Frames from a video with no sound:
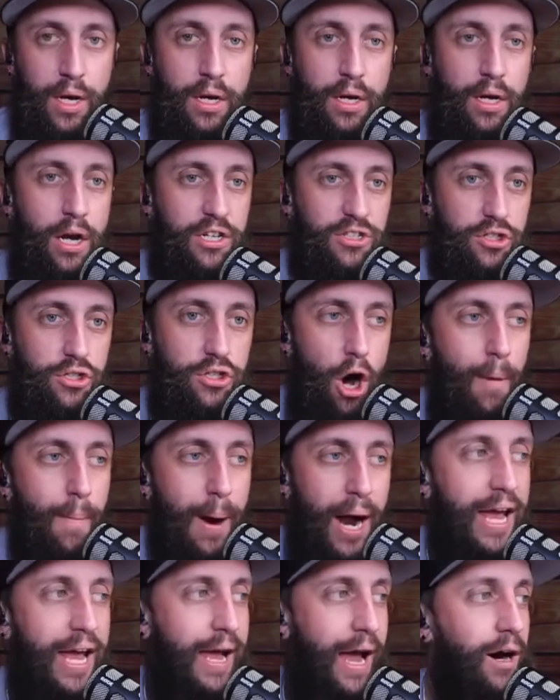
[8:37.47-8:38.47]
because
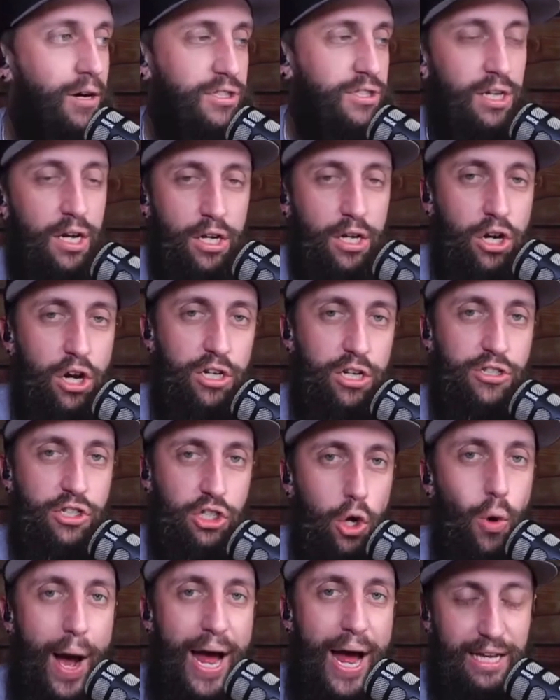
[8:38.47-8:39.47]
nobody else could
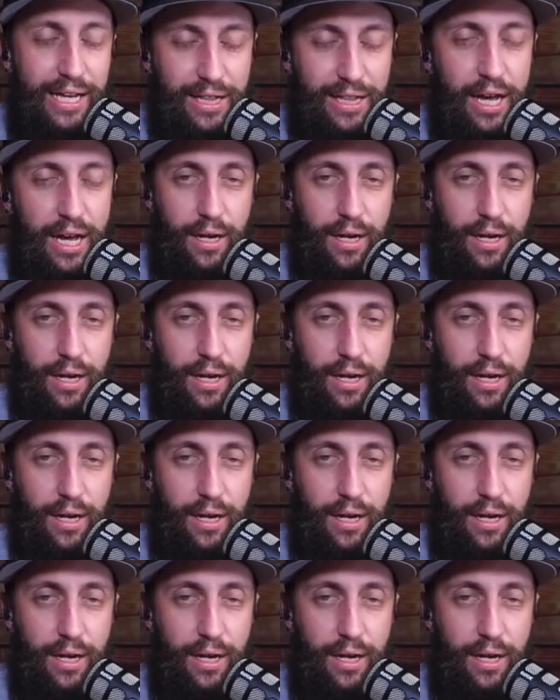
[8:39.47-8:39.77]
do anything.